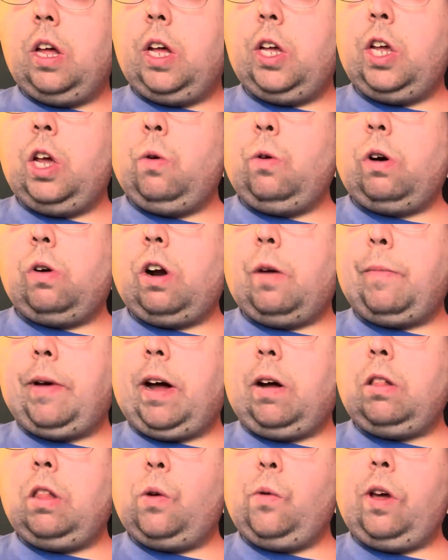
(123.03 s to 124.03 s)
you are
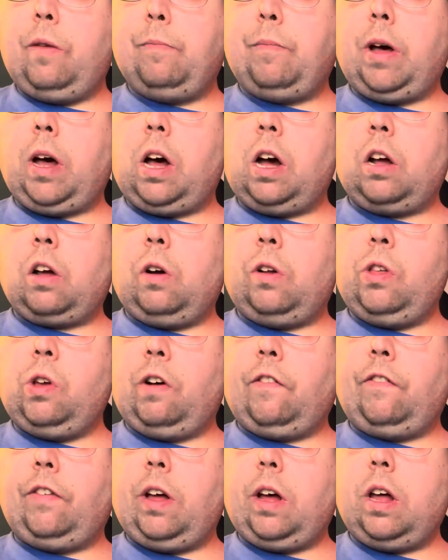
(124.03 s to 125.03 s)
about to embark on
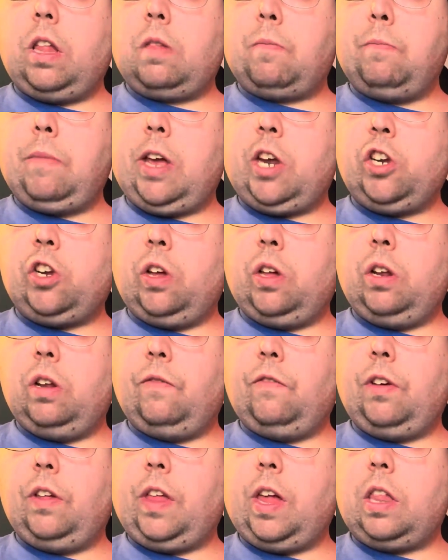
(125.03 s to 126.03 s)
your first mission
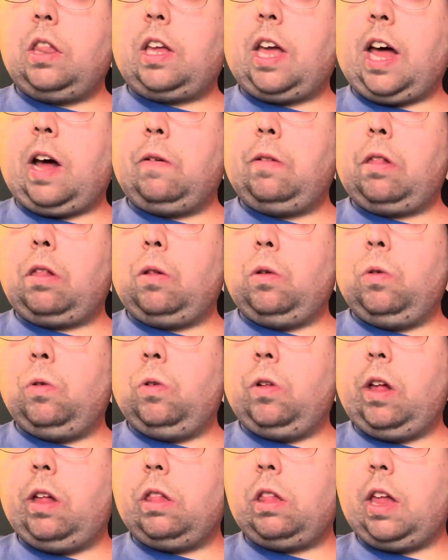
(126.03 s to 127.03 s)
for this
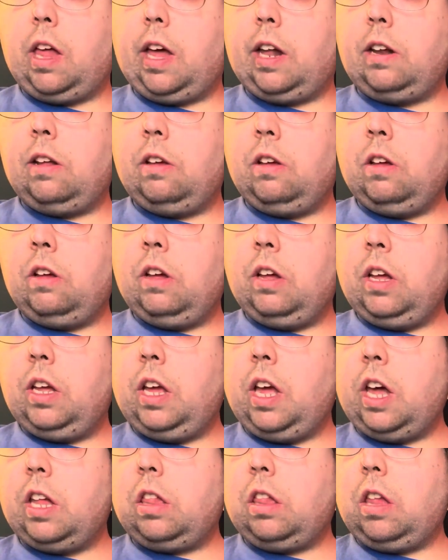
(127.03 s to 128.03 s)
council, he said.
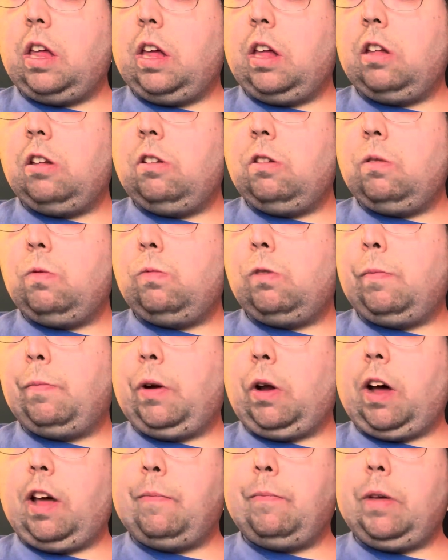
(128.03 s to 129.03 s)
Yes, sir,
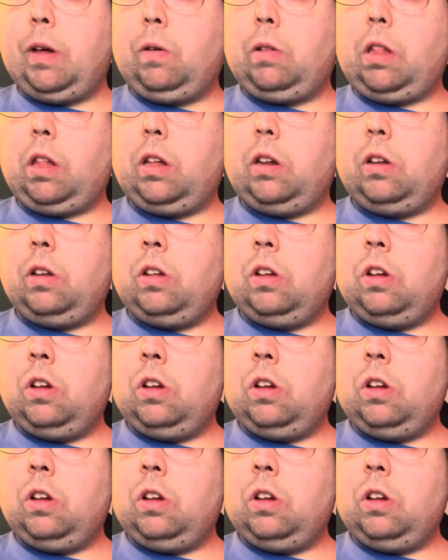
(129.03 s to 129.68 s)
replied Milton.